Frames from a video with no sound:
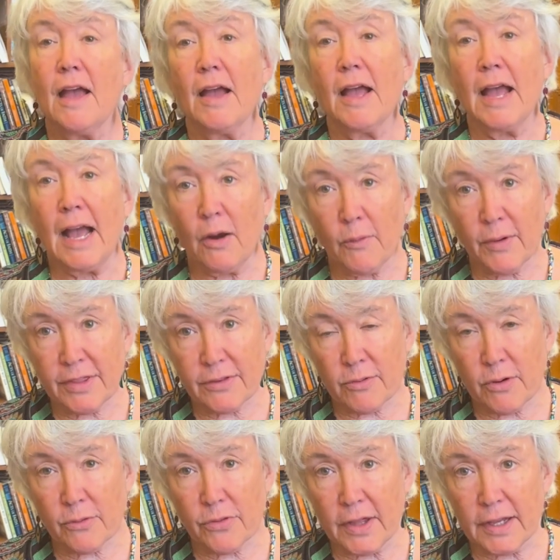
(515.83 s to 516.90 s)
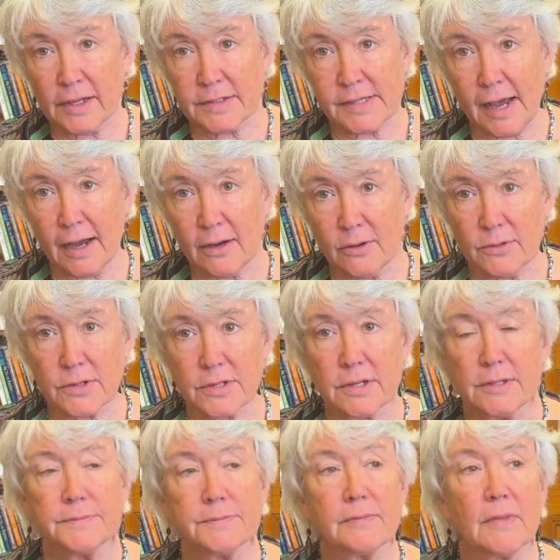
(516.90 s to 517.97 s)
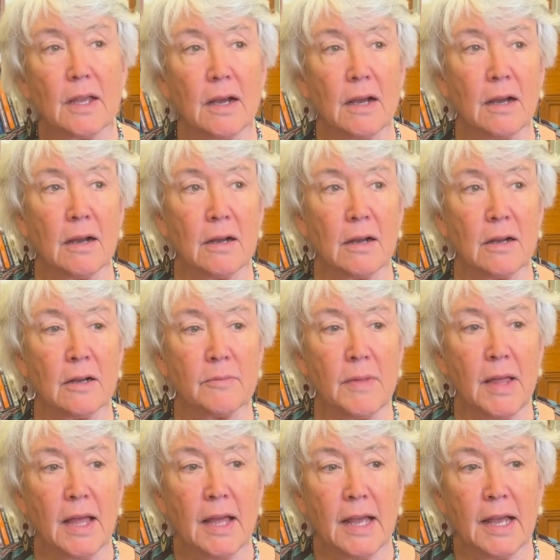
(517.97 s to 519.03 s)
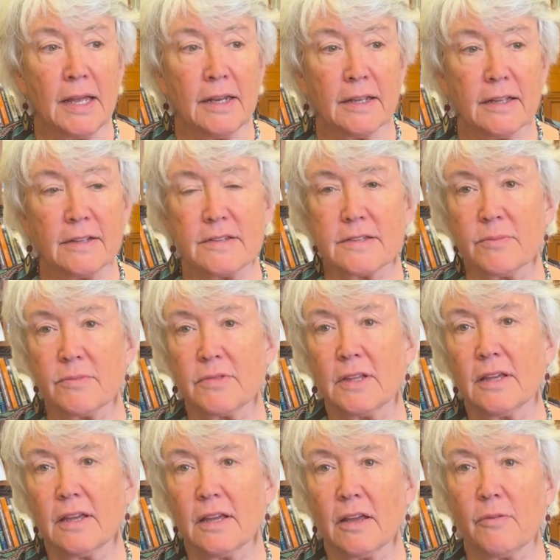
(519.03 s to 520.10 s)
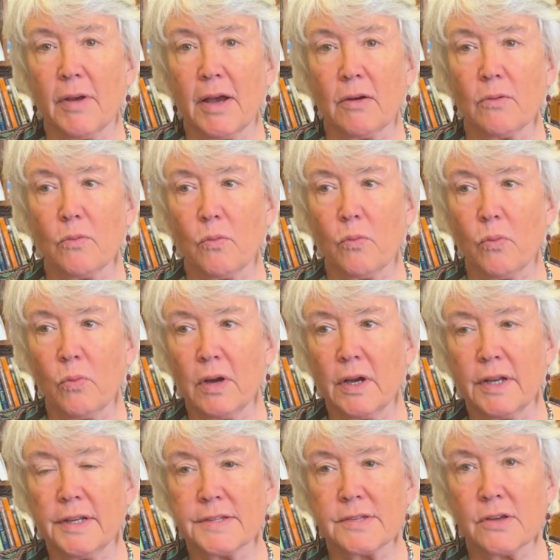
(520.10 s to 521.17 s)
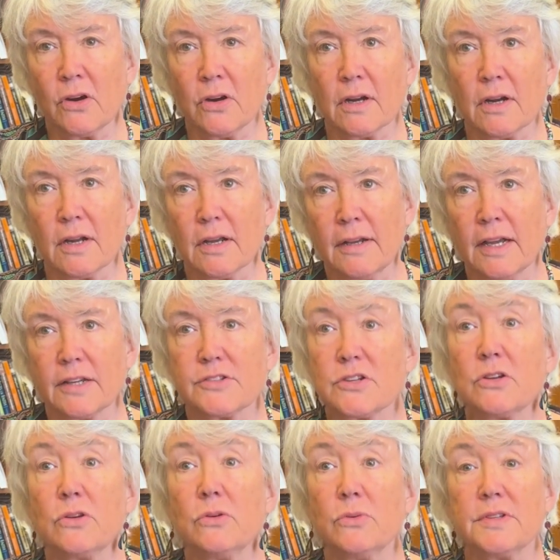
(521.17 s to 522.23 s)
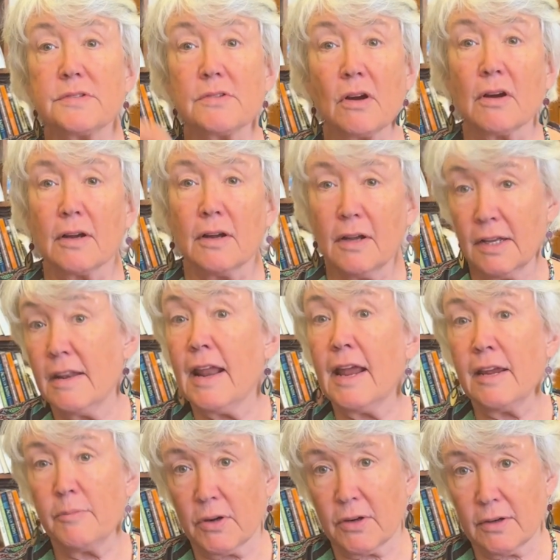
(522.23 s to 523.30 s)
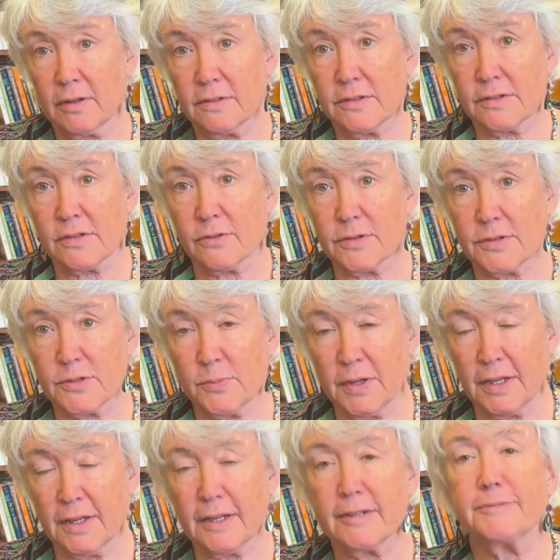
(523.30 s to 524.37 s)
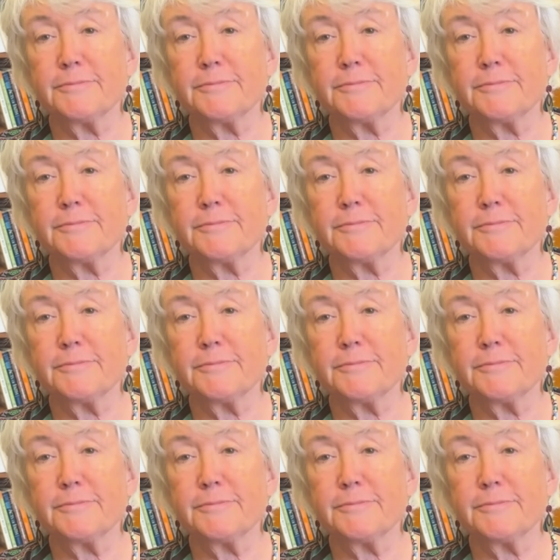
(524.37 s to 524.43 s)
how we throw things out. And it gets them thinking about what is our connection, who is our neighbor, so to speak.